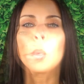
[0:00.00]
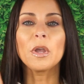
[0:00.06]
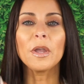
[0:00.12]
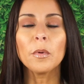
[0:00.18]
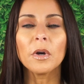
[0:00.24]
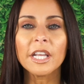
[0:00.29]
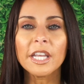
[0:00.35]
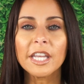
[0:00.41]

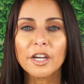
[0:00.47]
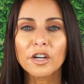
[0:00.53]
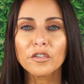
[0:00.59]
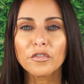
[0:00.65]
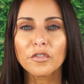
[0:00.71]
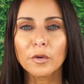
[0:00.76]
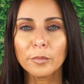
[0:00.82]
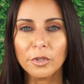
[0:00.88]
We want to
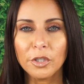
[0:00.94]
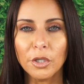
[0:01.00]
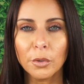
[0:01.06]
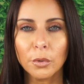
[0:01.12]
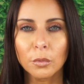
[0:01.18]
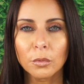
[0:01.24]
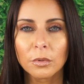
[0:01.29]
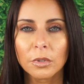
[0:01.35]
hear from
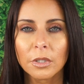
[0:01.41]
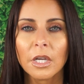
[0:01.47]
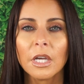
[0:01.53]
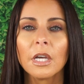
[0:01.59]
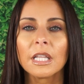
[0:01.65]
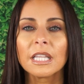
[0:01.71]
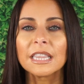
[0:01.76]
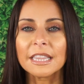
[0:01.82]
you.
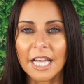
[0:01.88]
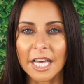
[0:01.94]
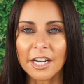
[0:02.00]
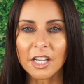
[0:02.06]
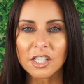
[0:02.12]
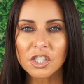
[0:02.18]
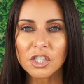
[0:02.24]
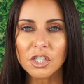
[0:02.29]

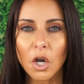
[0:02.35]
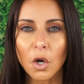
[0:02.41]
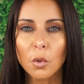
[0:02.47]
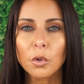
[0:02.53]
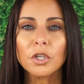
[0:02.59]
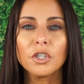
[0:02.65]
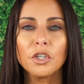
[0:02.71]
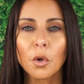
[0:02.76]
Let us
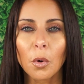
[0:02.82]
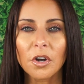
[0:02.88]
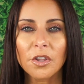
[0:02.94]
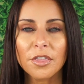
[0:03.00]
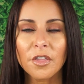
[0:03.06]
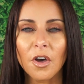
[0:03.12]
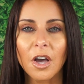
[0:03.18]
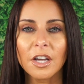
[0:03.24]
know
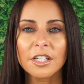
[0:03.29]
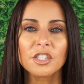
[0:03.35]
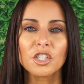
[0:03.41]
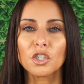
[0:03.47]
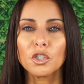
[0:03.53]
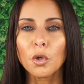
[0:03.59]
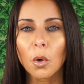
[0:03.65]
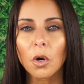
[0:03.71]
your
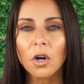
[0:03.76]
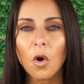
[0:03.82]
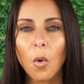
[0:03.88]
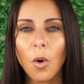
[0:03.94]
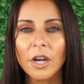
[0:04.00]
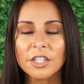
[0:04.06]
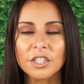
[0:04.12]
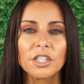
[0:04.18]
thoughts, your
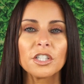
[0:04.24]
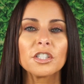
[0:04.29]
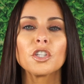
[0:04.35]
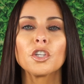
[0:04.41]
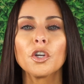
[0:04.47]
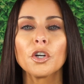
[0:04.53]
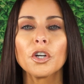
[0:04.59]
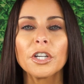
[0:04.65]

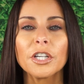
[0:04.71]
questions, your